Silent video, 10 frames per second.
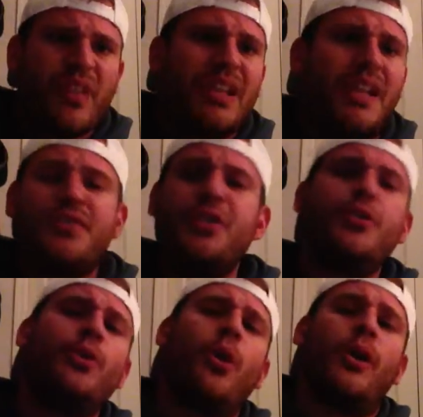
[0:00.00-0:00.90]
Lives in New
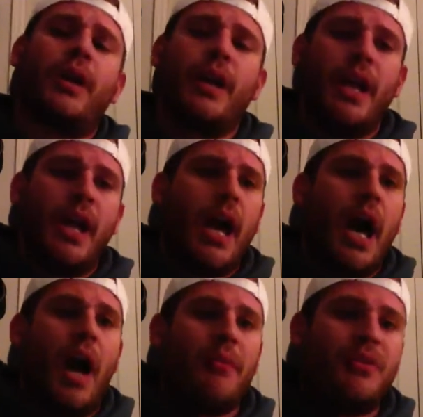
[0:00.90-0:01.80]
York.
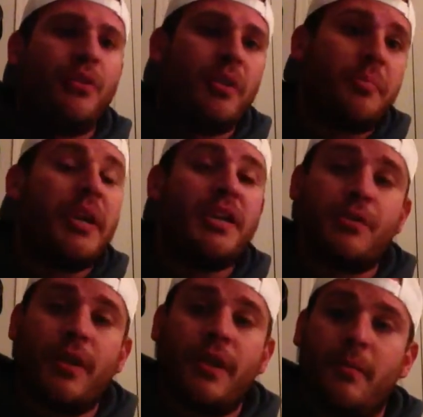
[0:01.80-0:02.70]
Um, doing a piece,
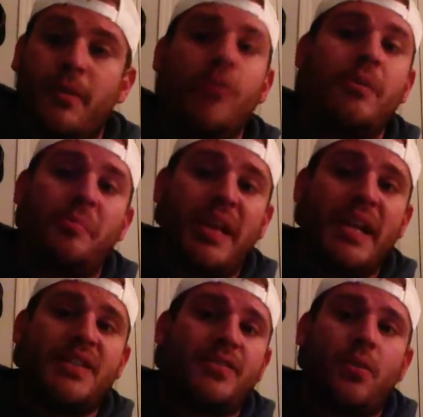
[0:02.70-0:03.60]
doing a
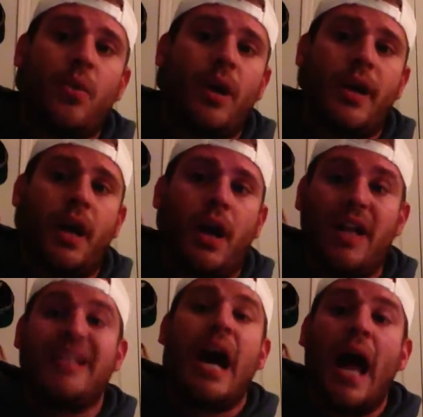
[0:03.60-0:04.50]
piece on uh,
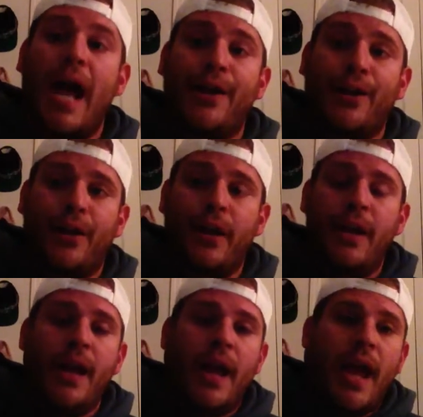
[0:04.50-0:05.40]
a tiger
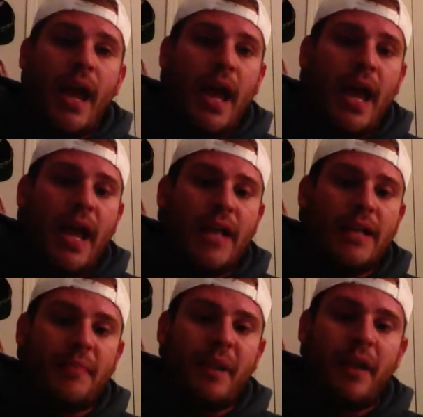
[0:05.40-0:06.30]
and
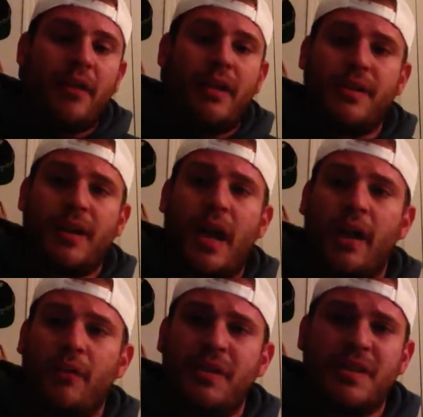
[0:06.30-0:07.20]
apparently the
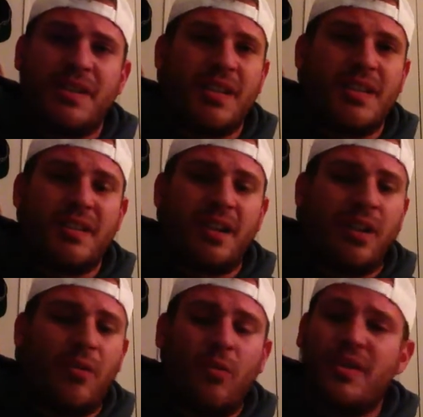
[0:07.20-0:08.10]
tiger was just you
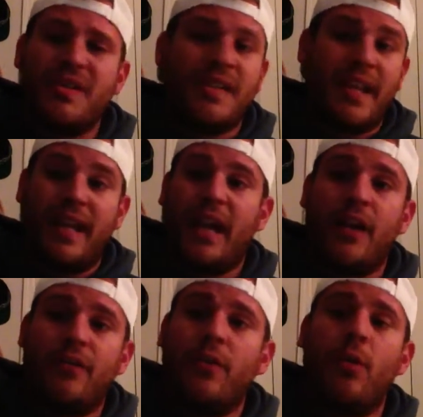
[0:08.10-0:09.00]
know wasn't taken
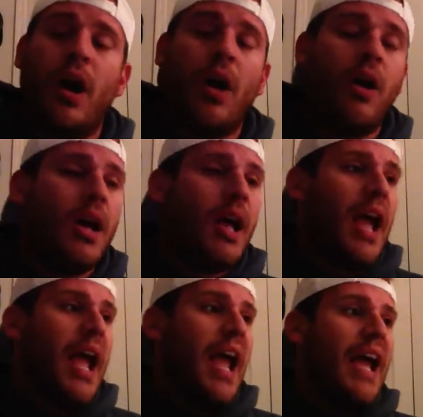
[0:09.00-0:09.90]
care of real well
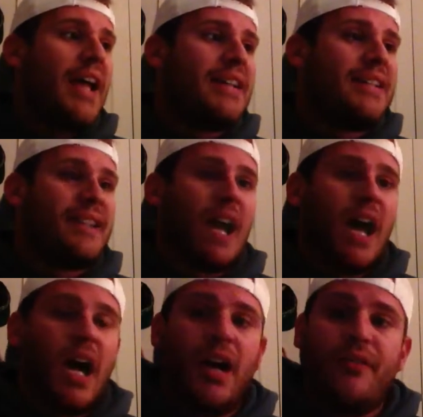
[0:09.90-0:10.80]
and
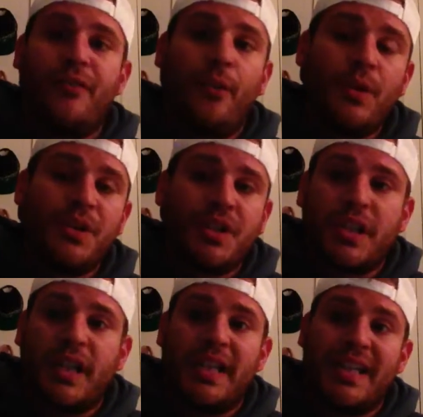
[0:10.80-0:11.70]
uh,
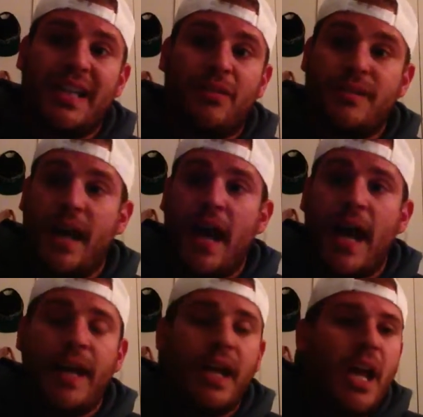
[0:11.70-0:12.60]
unfortunately you know
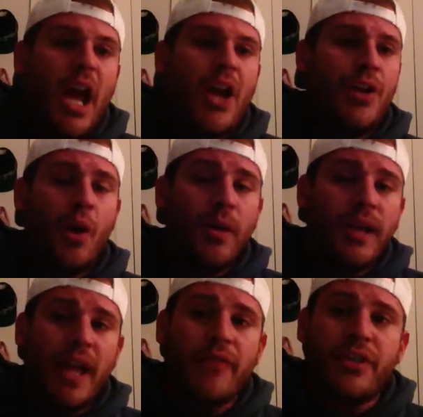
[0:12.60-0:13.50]
died and no one
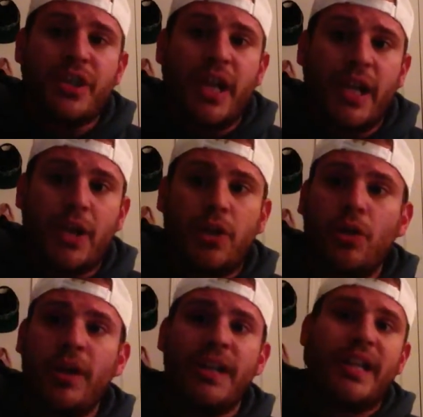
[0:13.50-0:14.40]
gave a shit
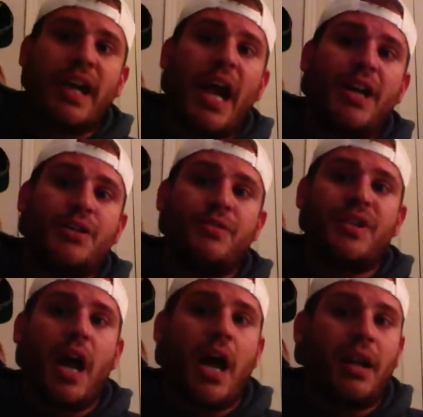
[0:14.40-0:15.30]
including the guy she was
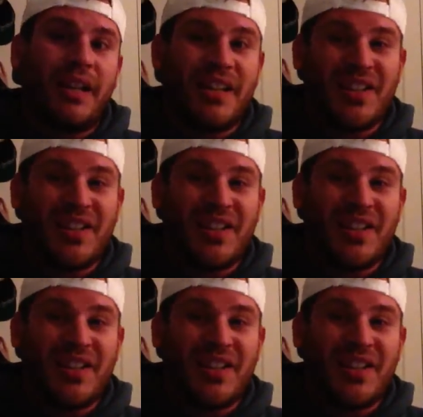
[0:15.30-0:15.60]
kind of like